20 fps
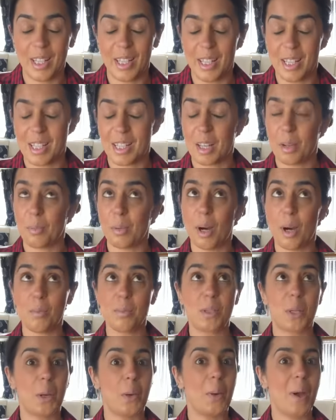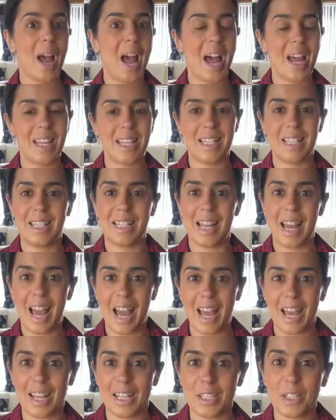These kebabs go hand in
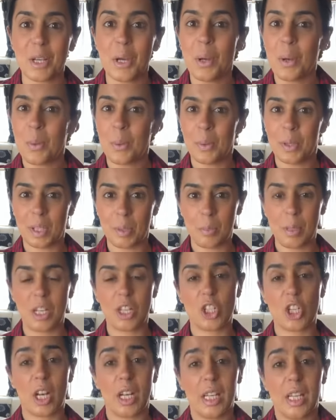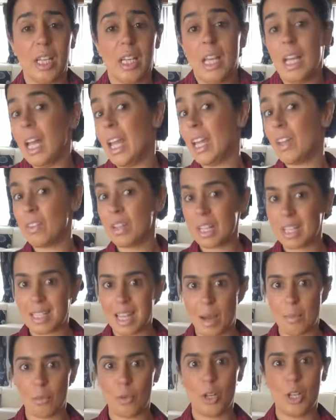hand with a mint chutney. Even a
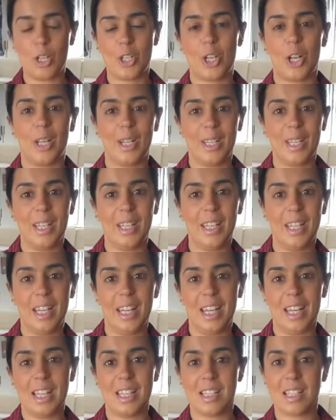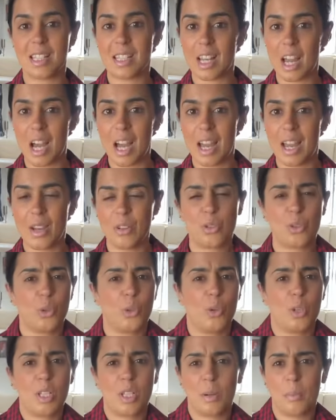tamarind chutney is nice, or
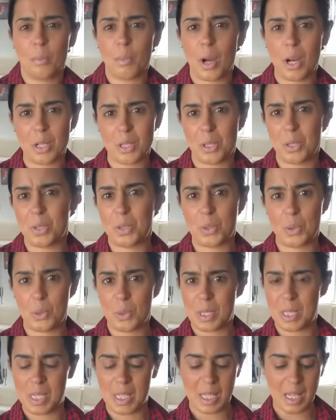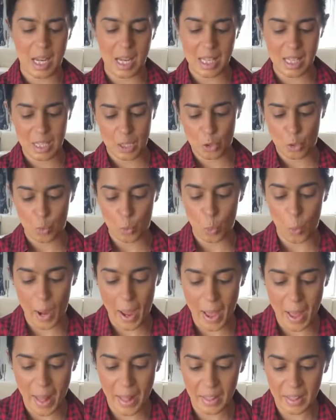a tomato sauce is nice as
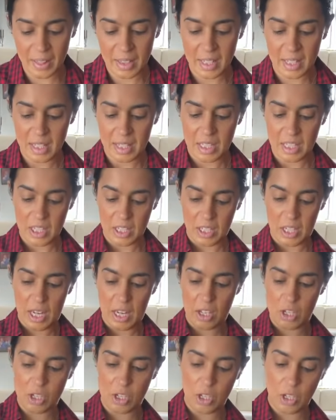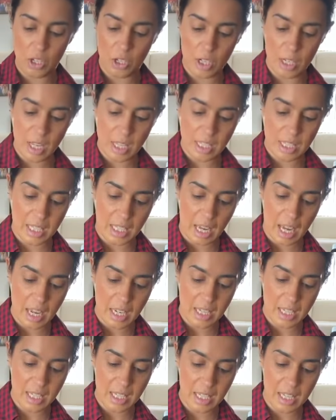well. Okay, so let's
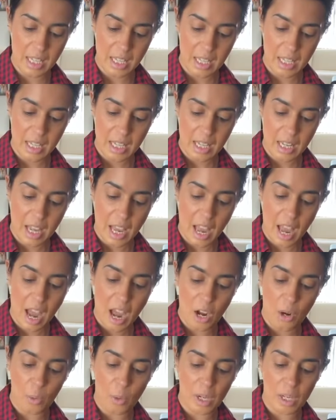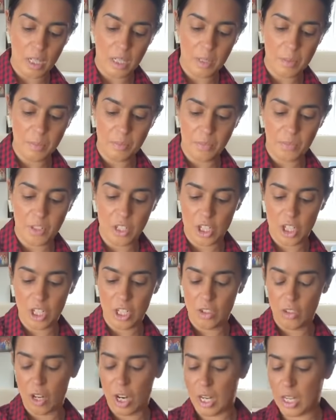get our
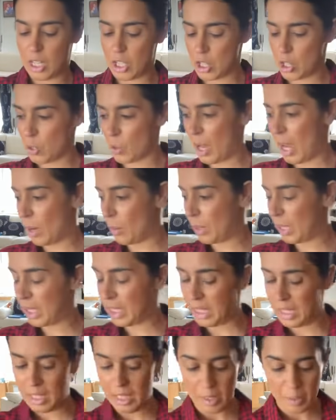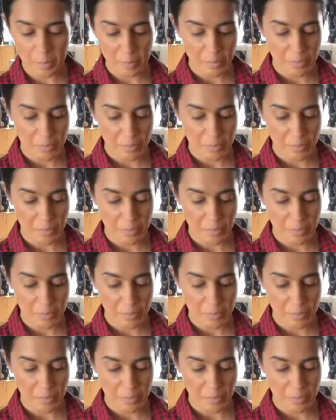jeera into our ghee.